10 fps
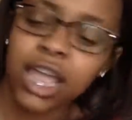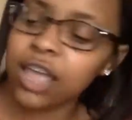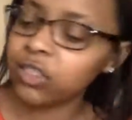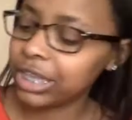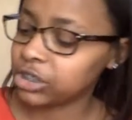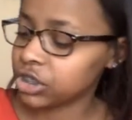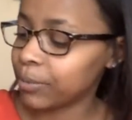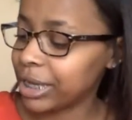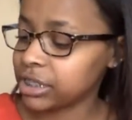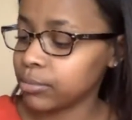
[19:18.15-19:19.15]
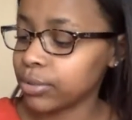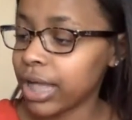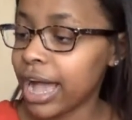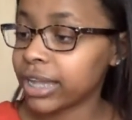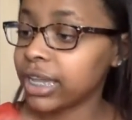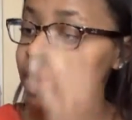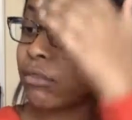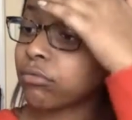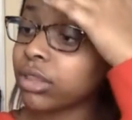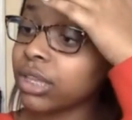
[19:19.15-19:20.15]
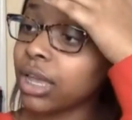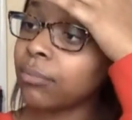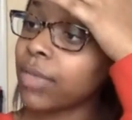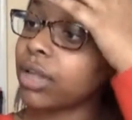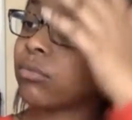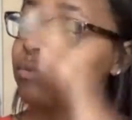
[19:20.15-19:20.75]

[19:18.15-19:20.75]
and then that's just a basic black. And I really am like,